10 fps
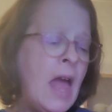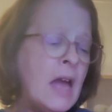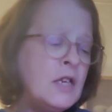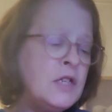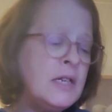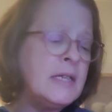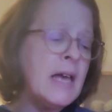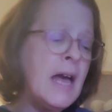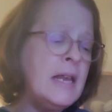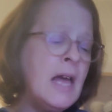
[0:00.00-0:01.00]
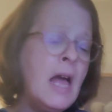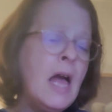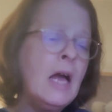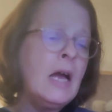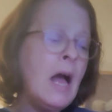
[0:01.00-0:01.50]
And she said,
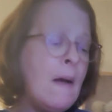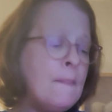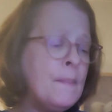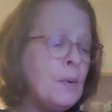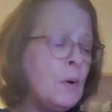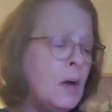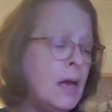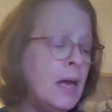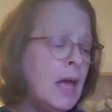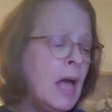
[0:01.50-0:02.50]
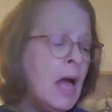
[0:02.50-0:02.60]
"Come, boy,